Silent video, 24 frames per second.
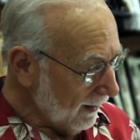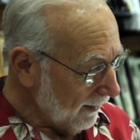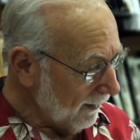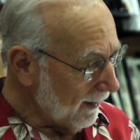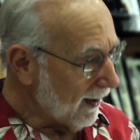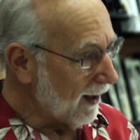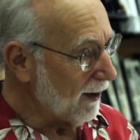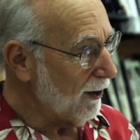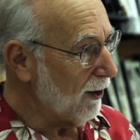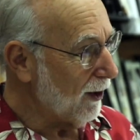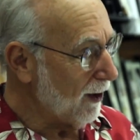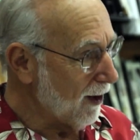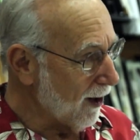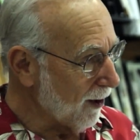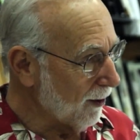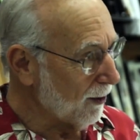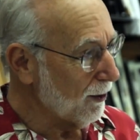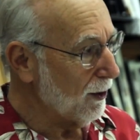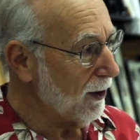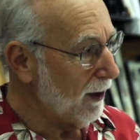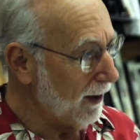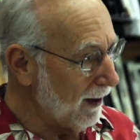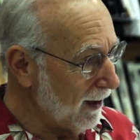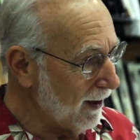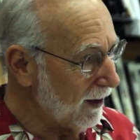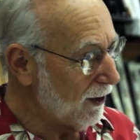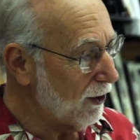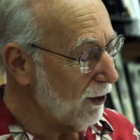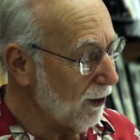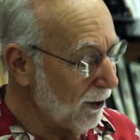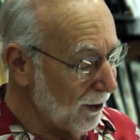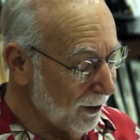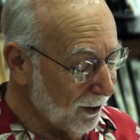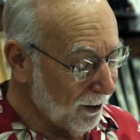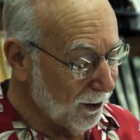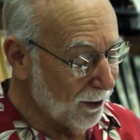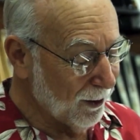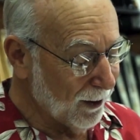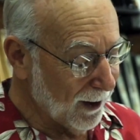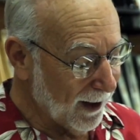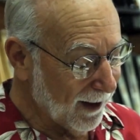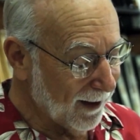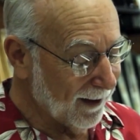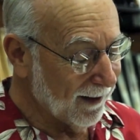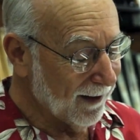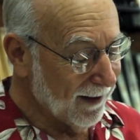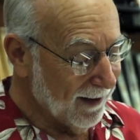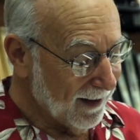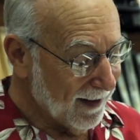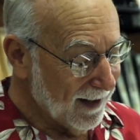then you know you need to